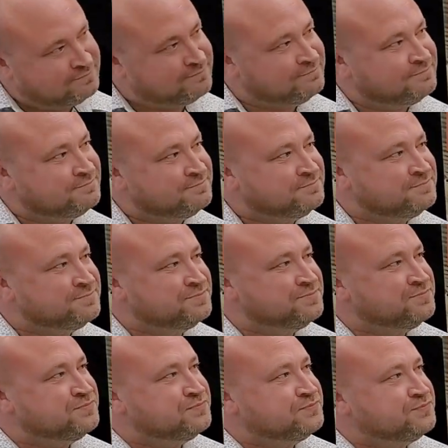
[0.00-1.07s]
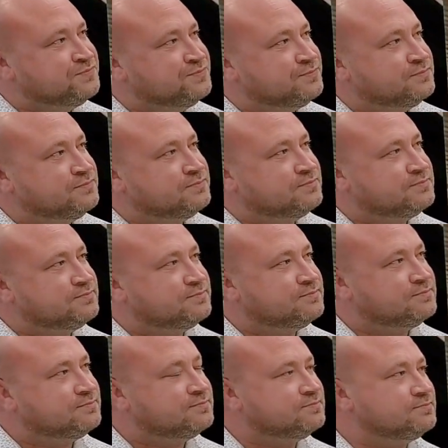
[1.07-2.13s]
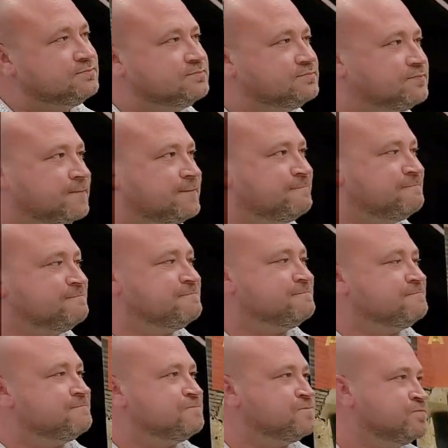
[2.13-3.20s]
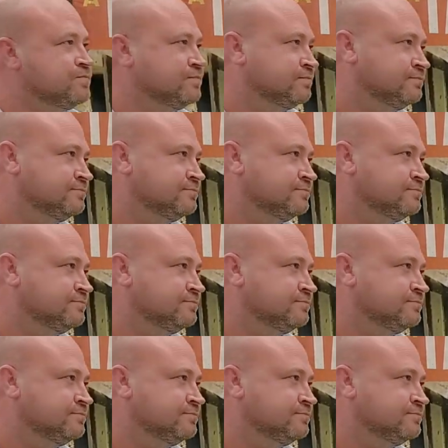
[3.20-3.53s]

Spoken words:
The person shown says nothing.